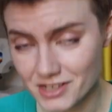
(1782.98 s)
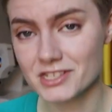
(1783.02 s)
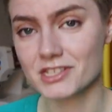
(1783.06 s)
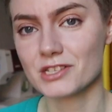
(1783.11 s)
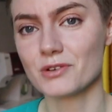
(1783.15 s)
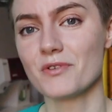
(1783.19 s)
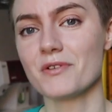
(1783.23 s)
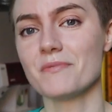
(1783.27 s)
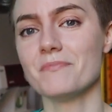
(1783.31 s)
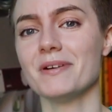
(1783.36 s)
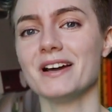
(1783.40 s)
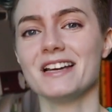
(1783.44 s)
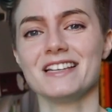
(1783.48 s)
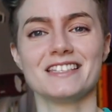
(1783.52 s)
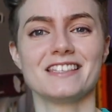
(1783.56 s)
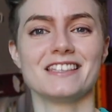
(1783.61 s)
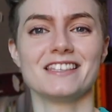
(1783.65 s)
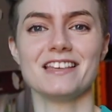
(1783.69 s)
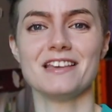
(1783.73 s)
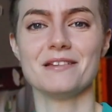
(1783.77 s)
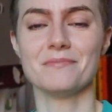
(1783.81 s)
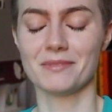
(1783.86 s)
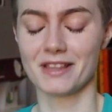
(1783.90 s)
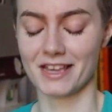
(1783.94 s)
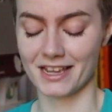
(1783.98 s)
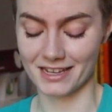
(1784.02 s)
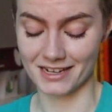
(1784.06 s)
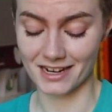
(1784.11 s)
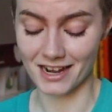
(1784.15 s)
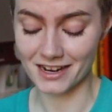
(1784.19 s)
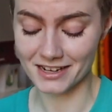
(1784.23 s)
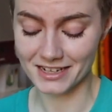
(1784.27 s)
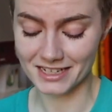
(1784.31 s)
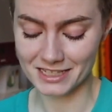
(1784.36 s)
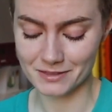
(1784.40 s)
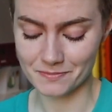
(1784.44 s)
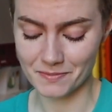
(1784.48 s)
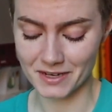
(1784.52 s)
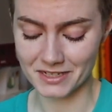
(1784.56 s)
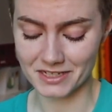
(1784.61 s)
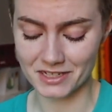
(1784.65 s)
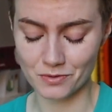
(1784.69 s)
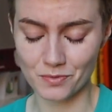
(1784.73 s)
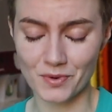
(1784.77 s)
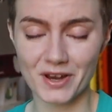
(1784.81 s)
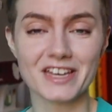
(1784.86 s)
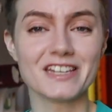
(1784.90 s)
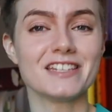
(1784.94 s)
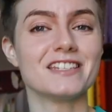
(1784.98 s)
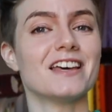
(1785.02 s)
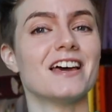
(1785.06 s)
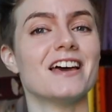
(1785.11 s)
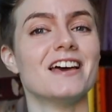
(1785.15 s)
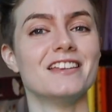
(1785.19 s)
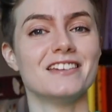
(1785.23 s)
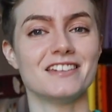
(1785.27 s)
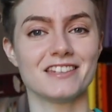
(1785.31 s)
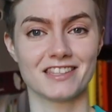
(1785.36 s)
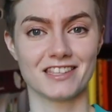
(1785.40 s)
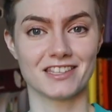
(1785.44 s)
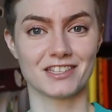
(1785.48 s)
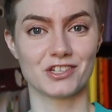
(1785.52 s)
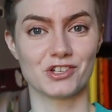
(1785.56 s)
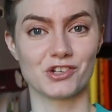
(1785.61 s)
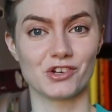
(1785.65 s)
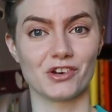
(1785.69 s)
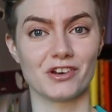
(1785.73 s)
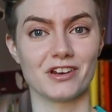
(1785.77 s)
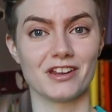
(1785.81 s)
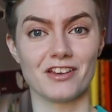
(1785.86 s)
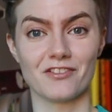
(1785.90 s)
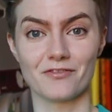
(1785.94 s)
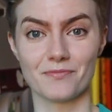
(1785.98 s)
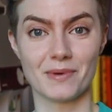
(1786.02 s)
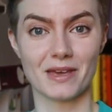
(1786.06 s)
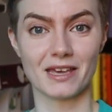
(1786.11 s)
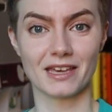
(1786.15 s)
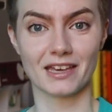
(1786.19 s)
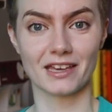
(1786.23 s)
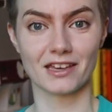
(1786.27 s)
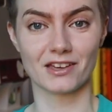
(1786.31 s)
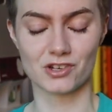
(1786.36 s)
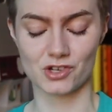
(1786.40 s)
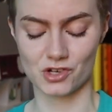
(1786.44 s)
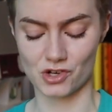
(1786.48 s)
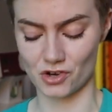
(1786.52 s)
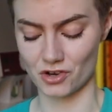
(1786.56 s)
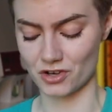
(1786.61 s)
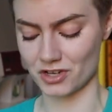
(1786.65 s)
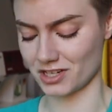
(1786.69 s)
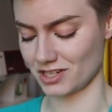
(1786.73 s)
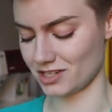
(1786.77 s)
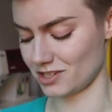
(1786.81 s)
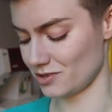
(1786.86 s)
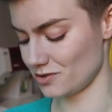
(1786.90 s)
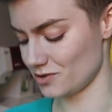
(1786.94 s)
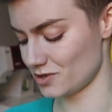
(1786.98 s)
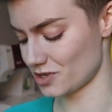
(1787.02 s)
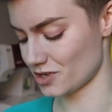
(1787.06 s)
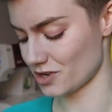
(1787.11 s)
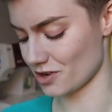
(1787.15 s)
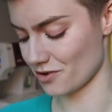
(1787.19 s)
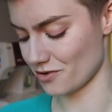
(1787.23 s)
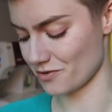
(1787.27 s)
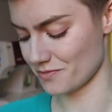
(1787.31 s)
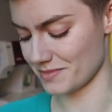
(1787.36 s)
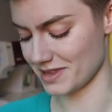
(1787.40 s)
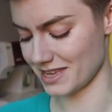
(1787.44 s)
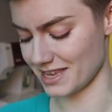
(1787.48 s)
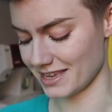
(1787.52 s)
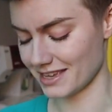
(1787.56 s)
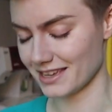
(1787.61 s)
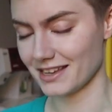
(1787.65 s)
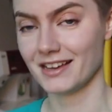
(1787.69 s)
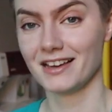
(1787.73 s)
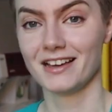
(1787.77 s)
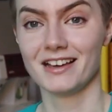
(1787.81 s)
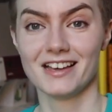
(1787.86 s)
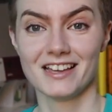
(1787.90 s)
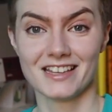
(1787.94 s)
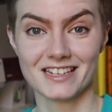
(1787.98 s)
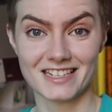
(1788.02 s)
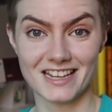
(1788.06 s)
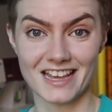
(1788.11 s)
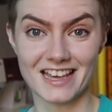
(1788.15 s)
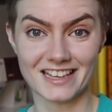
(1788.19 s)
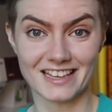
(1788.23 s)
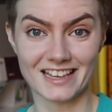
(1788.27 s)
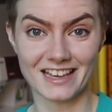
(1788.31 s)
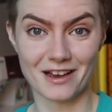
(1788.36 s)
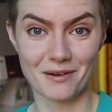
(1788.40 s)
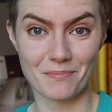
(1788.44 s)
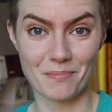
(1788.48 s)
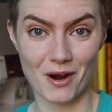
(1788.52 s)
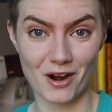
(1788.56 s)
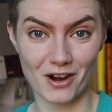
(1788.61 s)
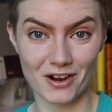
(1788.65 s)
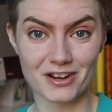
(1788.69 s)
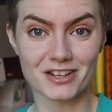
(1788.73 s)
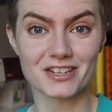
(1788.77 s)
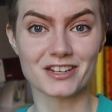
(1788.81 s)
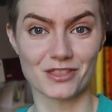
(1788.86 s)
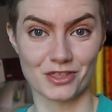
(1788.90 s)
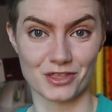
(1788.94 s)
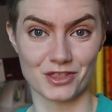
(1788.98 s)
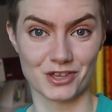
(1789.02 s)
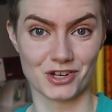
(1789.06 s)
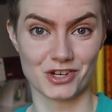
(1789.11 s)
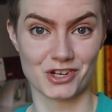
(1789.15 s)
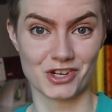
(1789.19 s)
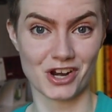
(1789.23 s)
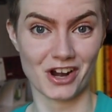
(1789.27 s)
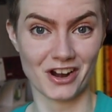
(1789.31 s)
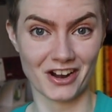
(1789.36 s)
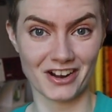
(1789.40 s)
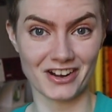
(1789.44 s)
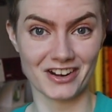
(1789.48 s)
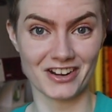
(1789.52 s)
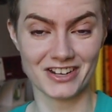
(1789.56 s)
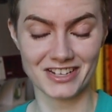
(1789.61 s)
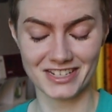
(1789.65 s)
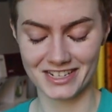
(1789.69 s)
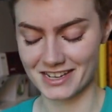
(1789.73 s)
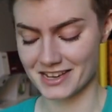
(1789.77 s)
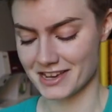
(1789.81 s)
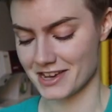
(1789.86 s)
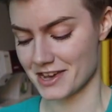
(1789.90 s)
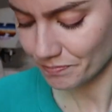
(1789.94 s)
So it might seem like an unexpected way to end this journey of making a shirt to show me taking apart the shirt.